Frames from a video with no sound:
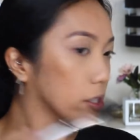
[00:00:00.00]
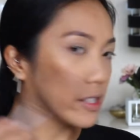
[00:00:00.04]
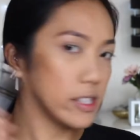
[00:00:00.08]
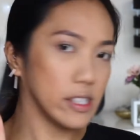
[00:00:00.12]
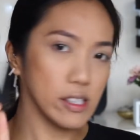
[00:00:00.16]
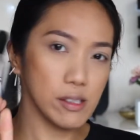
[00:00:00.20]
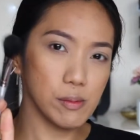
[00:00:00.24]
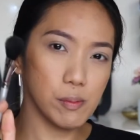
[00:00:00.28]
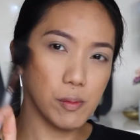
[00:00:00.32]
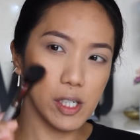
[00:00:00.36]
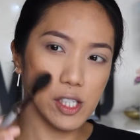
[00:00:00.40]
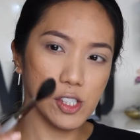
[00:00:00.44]

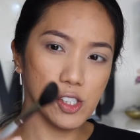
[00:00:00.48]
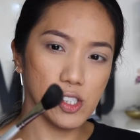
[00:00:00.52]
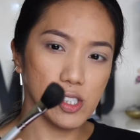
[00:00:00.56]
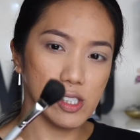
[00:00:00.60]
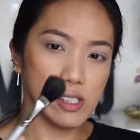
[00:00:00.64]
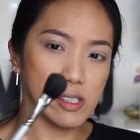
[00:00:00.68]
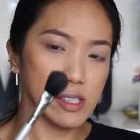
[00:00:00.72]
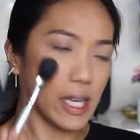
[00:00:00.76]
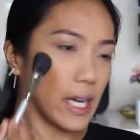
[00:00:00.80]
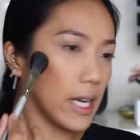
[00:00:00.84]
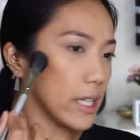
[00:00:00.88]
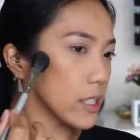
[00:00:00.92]
this brush
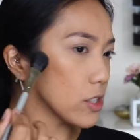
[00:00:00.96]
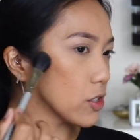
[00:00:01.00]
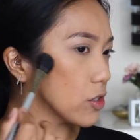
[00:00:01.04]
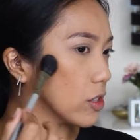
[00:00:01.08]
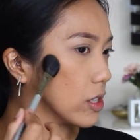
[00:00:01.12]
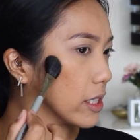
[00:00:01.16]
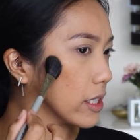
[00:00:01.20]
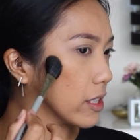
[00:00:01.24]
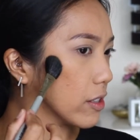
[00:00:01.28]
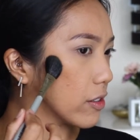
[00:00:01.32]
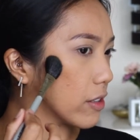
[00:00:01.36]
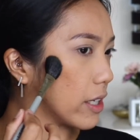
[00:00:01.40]
is
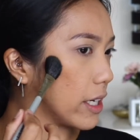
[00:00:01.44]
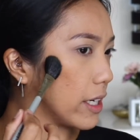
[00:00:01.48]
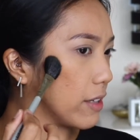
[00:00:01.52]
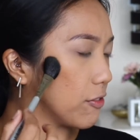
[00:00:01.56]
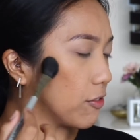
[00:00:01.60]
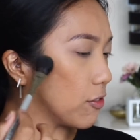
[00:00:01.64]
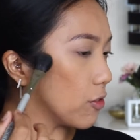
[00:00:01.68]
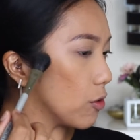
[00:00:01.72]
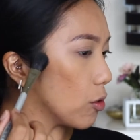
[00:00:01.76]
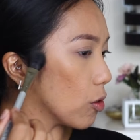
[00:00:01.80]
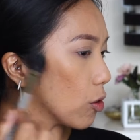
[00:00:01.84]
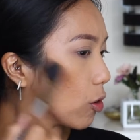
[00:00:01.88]
actually
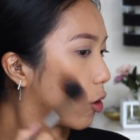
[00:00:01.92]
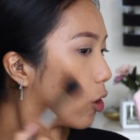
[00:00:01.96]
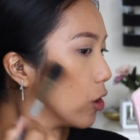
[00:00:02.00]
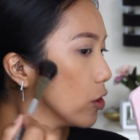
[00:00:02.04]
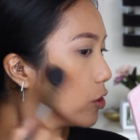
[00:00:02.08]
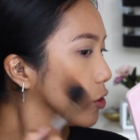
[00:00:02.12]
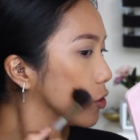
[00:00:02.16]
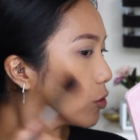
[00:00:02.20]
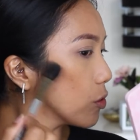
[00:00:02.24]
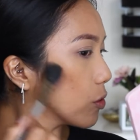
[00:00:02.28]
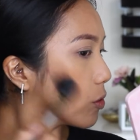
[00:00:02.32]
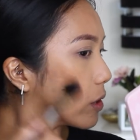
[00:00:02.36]
great for
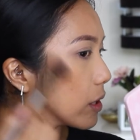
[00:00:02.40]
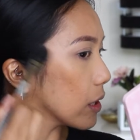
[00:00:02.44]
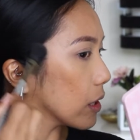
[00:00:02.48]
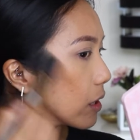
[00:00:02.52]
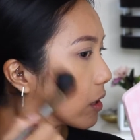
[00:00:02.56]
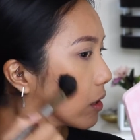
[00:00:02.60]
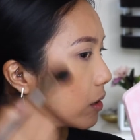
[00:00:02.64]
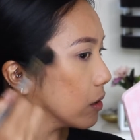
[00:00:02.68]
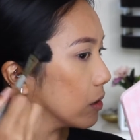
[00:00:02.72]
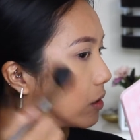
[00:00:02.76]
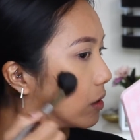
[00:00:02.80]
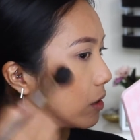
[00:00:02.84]

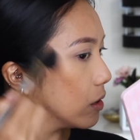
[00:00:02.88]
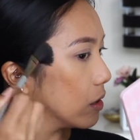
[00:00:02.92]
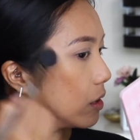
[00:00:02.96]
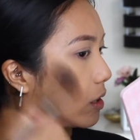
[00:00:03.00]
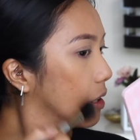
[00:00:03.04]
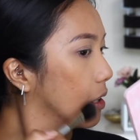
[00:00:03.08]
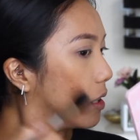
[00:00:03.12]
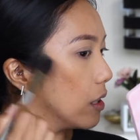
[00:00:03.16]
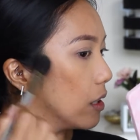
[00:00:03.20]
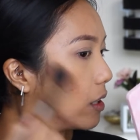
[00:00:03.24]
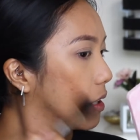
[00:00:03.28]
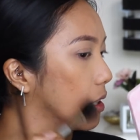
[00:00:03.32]
contouring,
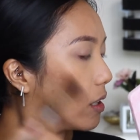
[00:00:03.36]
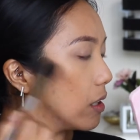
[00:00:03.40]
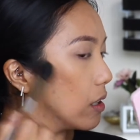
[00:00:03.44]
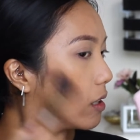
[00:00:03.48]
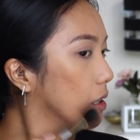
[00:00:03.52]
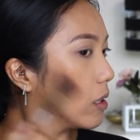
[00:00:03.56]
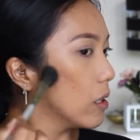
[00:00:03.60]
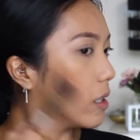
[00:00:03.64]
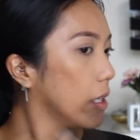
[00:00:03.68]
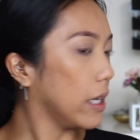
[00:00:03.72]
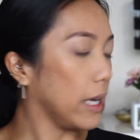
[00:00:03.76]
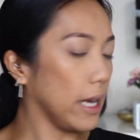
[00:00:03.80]

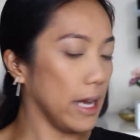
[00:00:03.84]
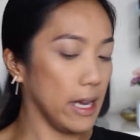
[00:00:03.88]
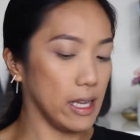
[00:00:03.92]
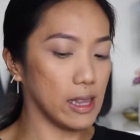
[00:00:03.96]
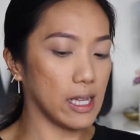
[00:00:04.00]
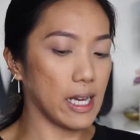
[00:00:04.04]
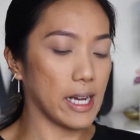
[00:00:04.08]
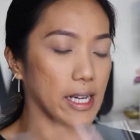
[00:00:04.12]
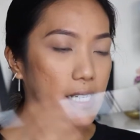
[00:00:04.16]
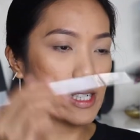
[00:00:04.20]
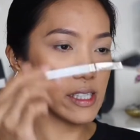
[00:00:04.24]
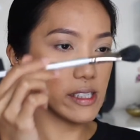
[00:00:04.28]

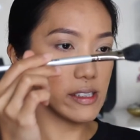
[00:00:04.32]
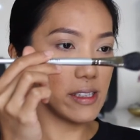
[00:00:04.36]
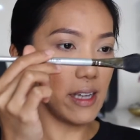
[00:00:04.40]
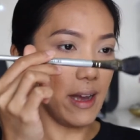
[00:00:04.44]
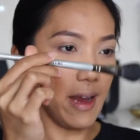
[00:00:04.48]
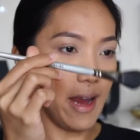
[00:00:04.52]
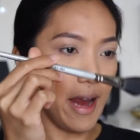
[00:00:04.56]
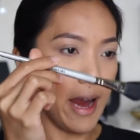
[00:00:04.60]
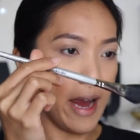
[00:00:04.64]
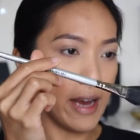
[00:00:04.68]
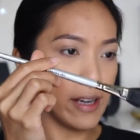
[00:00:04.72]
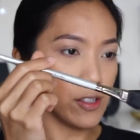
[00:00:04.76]
and like
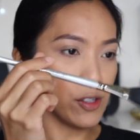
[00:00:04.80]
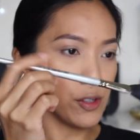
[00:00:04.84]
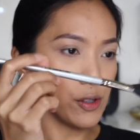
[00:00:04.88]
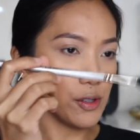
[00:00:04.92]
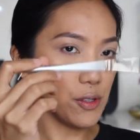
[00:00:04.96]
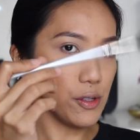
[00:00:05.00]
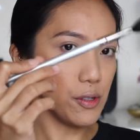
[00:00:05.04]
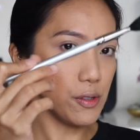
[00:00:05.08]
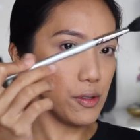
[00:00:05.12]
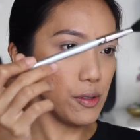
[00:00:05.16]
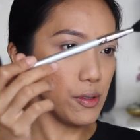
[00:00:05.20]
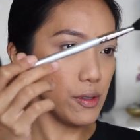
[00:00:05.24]
the
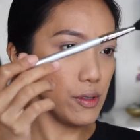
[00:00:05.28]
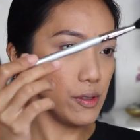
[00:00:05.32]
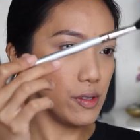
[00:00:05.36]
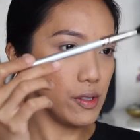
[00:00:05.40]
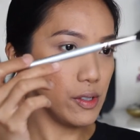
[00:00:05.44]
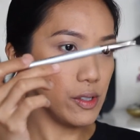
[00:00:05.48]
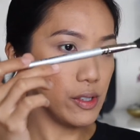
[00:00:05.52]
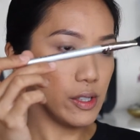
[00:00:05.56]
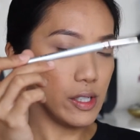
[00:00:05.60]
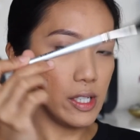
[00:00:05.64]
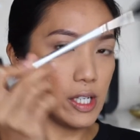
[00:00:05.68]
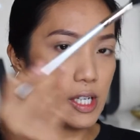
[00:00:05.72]
handle
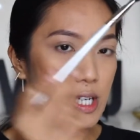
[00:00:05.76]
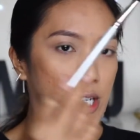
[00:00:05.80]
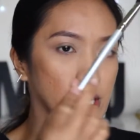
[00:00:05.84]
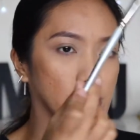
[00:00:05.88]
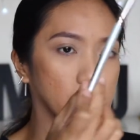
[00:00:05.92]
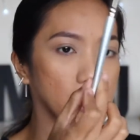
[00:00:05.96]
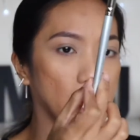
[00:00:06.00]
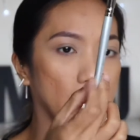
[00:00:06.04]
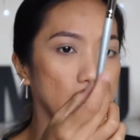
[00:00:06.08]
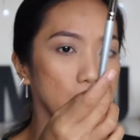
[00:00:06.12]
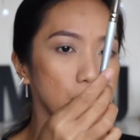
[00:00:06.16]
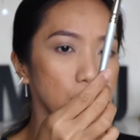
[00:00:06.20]

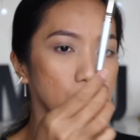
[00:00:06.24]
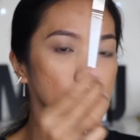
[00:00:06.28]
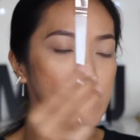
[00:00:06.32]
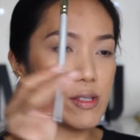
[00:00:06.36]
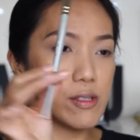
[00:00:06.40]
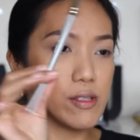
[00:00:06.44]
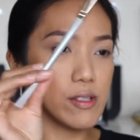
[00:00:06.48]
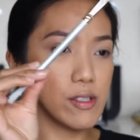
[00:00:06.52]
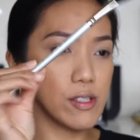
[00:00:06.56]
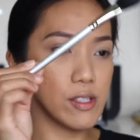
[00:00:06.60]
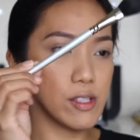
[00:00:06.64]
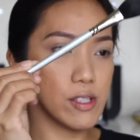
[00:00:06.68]

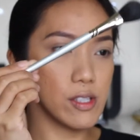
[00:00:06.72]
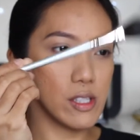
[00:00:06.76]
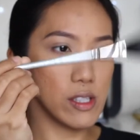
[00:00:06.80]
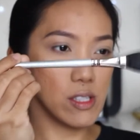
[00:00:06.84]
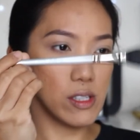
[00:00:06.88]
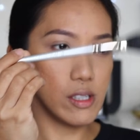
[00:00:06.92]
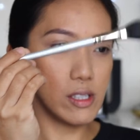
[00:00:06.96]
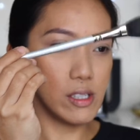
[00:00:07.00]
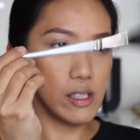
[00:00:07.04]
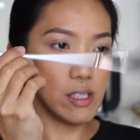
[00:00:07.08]
tapers